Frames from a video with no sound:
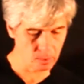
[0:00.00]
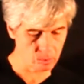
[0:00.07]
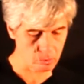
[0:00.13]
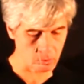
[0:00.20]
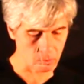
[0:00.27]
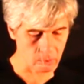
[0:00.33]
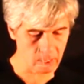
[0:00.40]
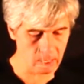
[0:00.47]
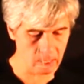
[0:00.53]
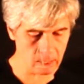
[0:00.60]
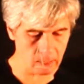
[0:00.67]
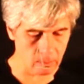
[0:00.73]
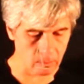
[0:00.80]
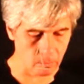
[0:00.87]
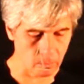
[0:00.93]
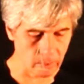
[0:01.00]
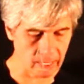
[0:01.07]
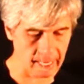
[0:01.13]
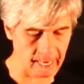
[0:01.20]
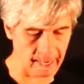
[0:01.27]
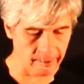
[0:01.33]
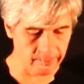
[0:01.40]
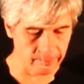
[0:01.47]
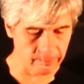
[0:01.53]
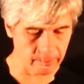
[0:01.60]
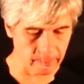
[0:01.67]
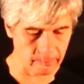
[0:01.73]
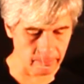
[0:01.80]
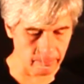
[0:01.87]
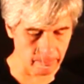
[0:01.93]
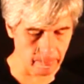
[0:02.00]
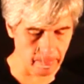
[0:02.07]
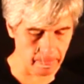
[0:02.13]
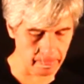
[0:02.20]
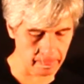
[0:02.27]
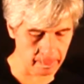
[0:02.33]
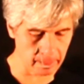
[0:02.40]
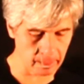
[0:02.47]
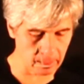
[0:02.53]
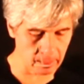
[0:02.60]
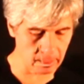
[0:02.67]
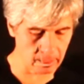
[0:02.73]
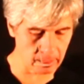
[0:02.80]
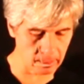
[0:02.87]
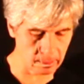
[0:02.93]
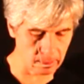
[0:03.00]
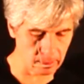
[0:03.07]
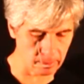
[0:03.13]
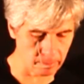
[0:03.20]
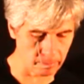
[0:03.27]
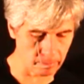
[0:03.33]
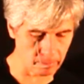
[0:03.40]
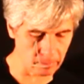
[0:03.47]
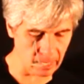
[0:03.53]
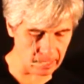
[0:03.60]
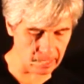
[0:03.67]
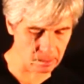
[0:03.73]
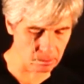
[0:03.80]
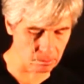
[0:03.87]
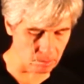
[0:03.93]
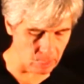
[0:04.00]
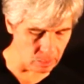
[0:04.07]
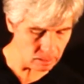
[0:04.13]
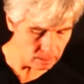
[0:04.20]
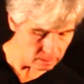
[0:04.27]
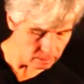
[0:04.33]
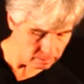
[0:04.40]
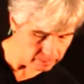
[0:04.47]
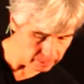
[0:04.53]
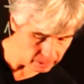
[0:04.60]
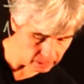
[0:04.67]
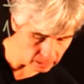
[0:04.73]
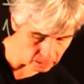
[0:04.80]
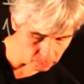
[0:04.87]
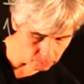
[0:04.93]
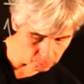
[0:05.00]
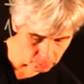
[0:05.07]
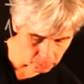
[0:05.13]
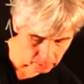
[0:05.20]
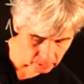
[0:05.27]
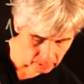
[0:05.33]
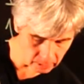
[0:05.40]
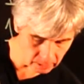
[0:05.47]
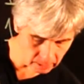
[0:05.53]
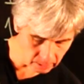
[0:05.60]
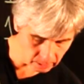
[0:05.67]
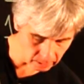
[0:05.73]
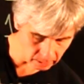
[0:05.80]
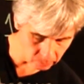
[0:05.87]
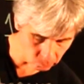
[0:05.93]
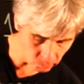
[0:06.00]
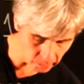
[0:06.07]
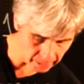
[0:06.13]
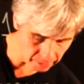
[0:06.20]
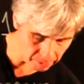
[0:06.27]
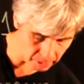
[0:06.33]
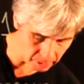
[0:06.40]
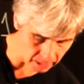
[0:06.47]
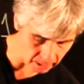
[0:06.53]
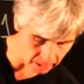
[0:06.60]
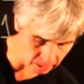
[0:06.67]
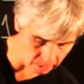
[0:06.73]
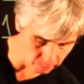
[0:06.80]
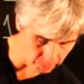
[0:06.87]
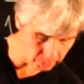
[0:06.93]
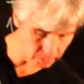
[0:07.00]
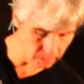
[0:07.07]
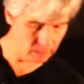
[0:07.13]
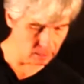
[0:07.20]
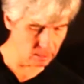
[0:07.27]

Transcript: So here we have the x3 input and y3 input.